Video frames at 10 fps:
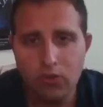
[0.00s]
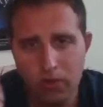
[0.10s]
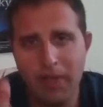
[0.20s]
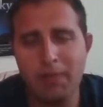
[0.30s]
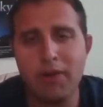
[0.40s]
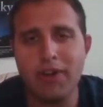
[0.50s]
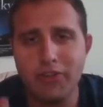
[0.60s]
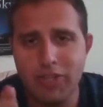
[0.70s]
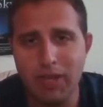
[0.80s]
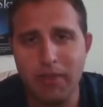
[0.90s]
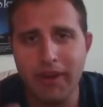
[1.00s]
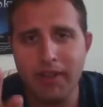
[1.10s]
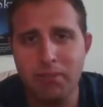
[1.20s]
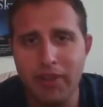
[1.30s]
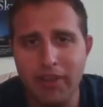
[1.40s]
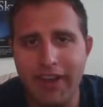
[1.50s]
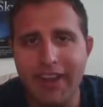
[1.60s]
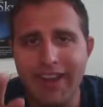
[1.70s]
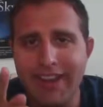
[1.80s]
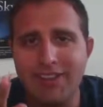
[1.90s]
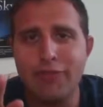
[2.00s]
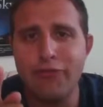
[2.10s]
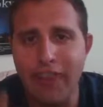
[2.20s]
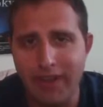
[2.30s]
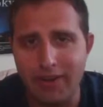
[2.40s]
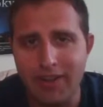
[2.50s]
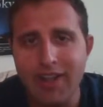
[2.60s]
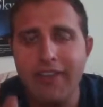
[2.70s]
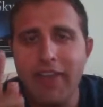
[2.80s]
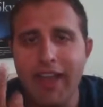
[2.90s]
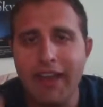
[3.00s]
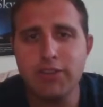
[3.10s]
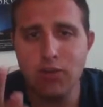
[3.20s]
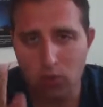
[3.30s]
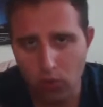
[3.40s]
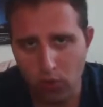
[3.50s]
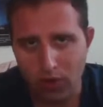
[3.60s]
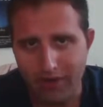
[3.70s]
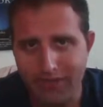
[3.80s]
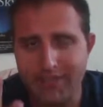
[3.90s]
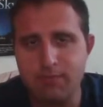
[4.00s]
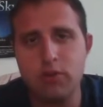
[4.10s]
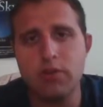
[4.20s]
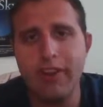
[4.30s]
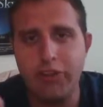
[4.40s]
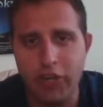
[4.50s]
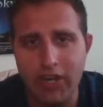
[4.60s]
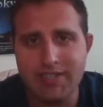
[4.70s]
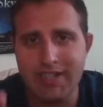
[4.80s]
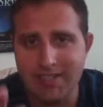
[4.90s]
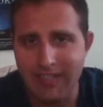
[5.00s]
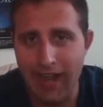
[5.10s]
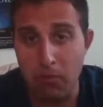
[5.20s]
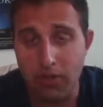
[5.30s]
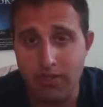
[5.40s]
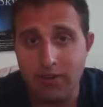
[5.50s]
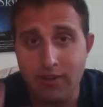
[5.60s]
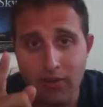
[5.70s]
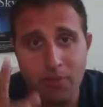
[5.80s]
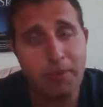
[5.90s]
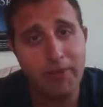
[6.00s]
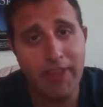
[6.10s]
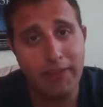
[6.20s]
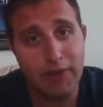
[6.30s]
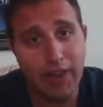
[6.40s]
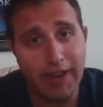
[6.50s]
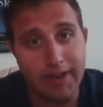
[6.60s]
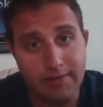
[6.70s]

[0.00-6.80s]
Remember, jumping a building is fatal. That is a rule this movie just established. Remember that for later.